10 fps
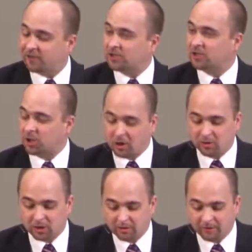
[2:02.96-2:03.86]
as the
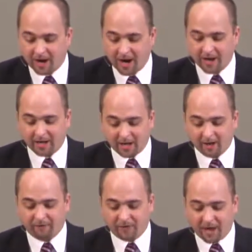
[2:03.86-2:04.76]
chosen of God
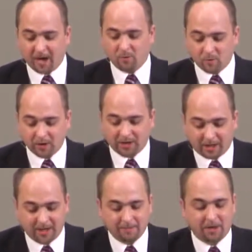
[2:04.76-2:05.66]
if they would
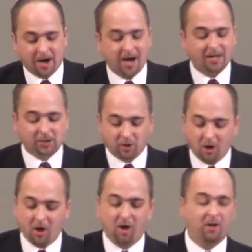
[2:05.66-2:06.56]
keep God's
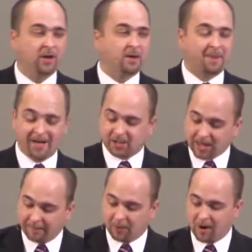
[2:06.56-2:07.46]
law by
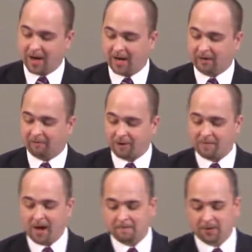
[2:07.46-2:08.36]
separating from
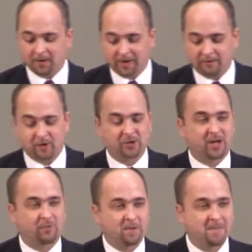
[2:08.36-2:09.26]
unbelievers
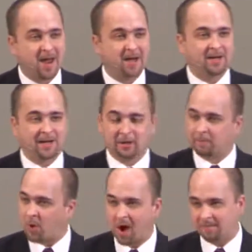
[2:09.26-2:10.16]
that remained in the
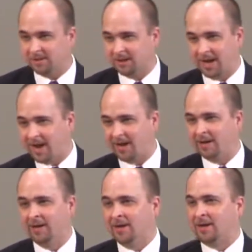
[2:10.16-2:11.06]
promised land.
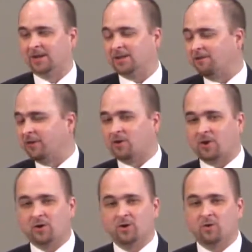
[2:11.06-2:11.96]
Now, some of you
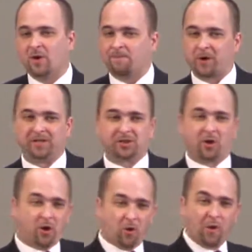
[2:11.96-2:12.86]
are new. We preached the
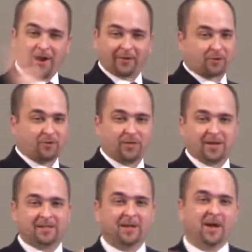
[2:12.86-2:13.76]
whole way through
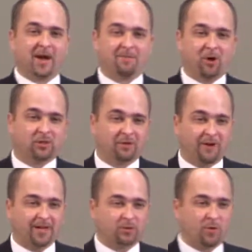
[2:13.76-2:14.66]
this, and most of
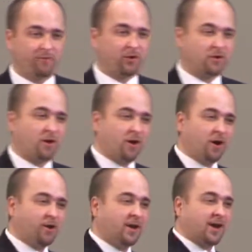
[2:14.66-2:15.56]
us, we've heard
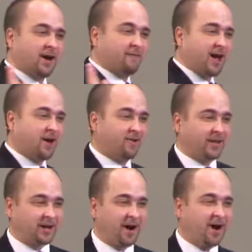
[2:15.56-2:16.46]
all of how they
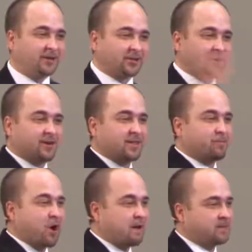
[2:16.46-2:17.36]
conquered in the
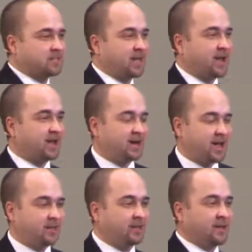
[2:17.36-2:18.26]
promised land and
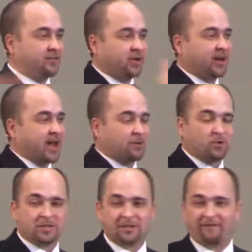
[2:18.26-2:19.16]
how the, the land
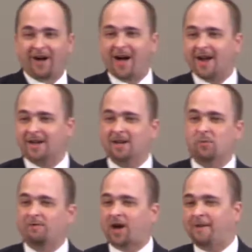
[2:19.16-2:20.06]
was divided, and
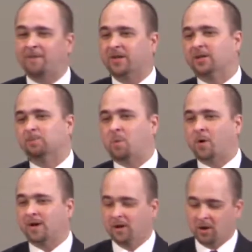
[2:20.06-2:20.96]
we've come to this
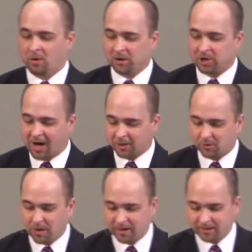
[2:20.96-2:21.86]
point where
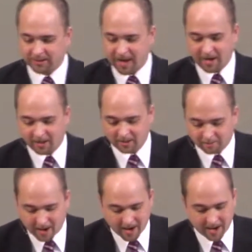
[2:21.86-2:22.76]
Joshua is saying
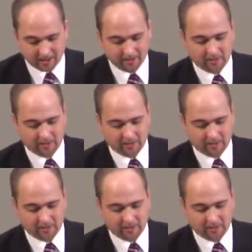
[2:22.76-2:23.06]
goodbye.